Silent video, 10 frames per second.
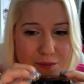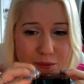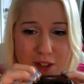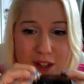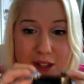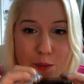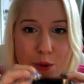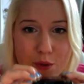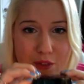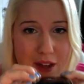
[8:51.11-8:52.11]
really
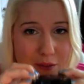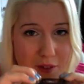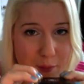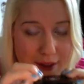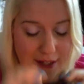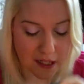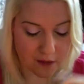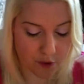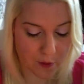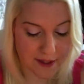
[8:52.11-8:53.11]
worth every penny if
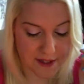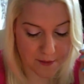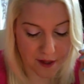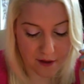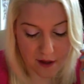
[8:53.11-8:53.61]
you ask me.